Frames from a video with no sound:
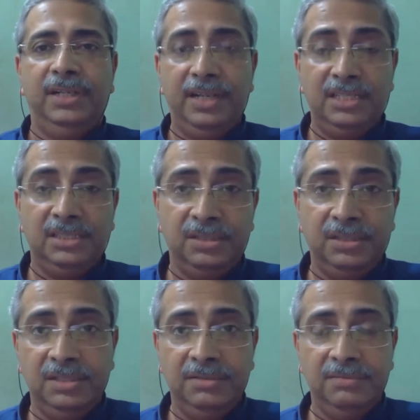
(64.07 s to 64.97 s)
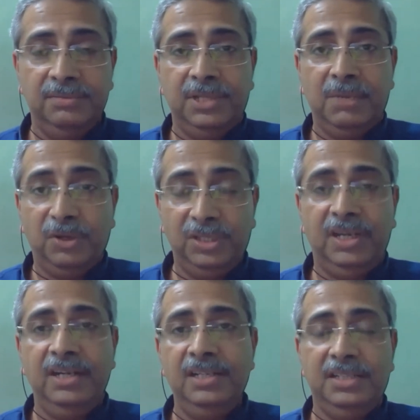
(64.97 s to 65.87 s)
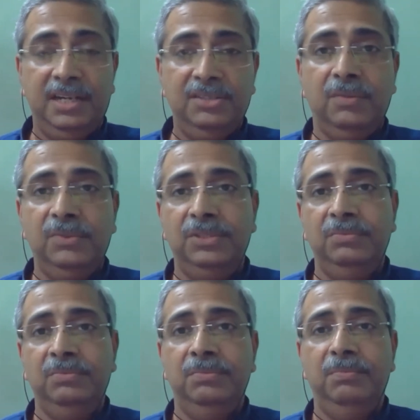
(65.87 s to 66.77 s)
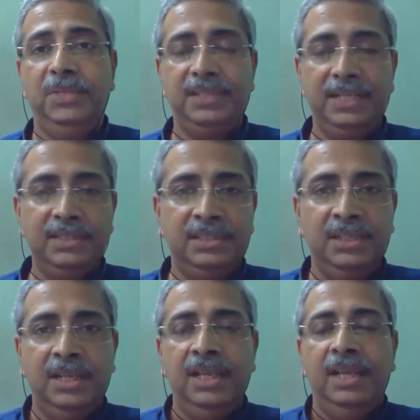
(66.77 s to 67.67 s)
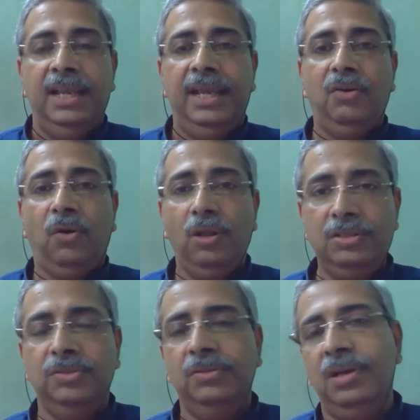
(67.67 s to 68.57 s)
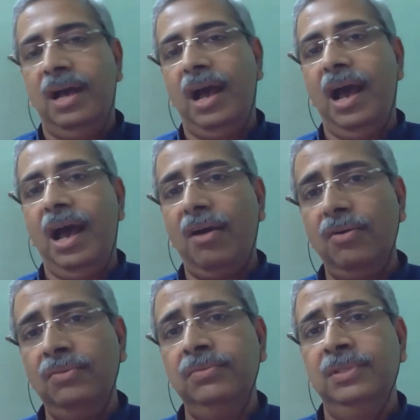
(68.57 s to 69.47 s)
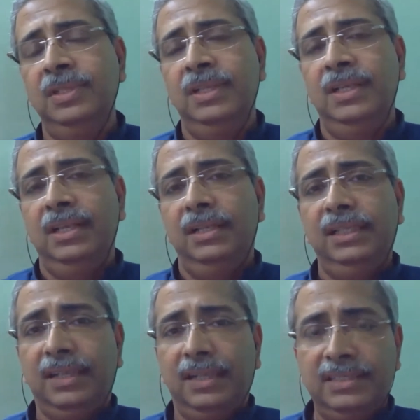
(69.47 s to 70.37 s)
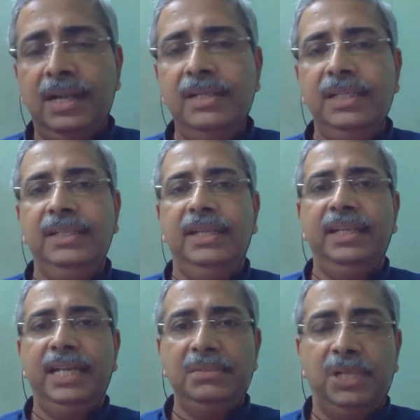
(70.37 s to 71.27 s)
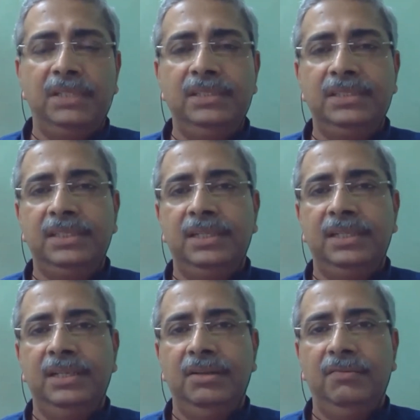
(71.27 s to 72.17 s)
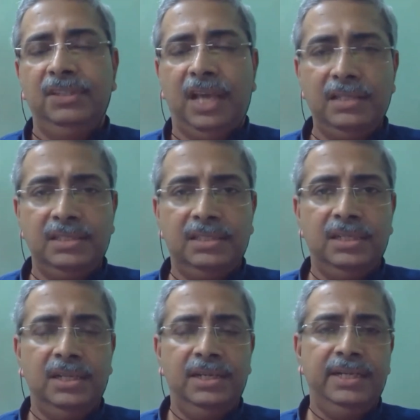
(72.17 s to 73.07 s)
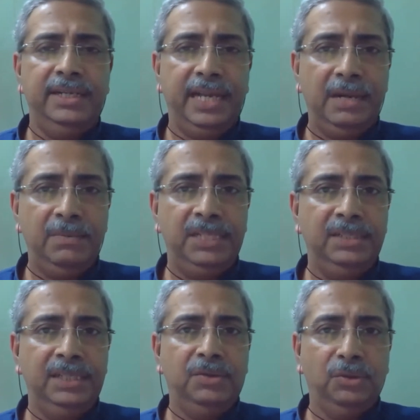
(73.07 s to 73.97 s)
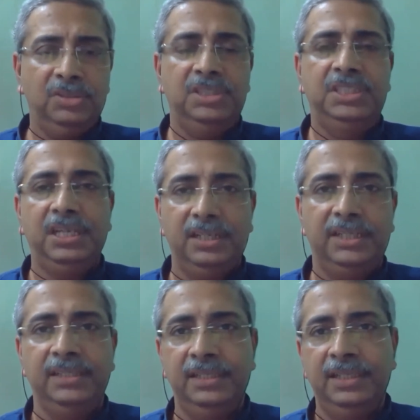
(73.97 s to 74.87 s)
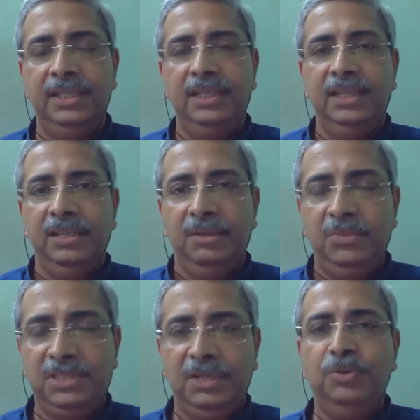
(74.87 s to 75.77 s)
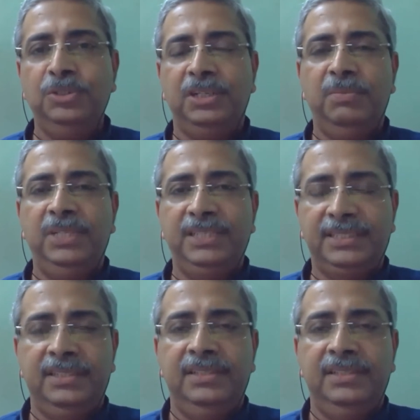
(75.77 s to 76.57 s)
us about the current status of the business and also how the consulting engagements with us really helped in the growth journey. Mr. Kochar, please.